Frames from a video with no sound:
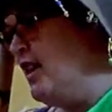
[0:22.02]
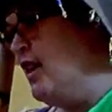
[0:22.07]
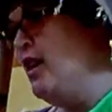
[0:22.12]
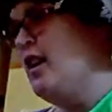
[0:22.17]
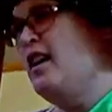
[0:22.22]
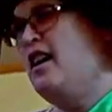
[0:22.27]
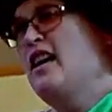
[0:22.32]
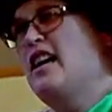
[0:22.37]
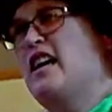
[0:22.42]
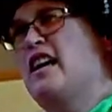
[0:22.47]

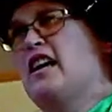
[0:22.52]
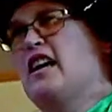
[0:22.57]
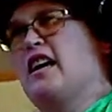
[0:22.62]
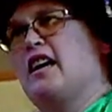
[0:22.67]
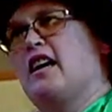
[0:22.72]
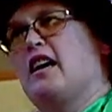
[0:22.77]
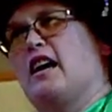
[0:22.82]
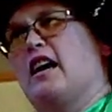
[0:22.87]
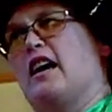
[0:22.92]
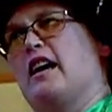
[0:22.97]
Something to do.
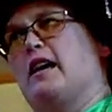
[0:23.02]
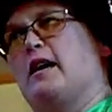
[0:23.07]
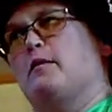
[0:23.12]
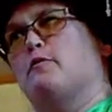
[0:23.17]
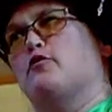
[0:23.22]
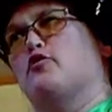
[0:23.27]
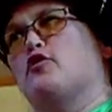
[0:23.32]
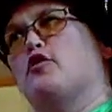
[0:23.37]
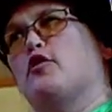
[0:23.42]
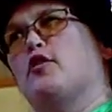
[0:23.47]
I am
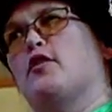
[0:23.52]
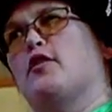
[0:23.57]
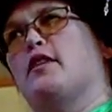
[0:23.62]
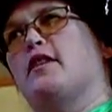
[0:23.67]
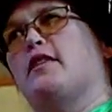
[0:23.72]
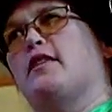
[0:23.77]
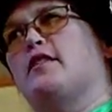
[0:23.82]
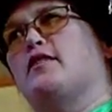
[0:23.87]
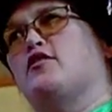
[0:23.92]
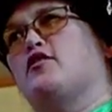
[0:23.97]
sure
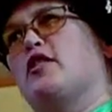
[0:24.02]
that this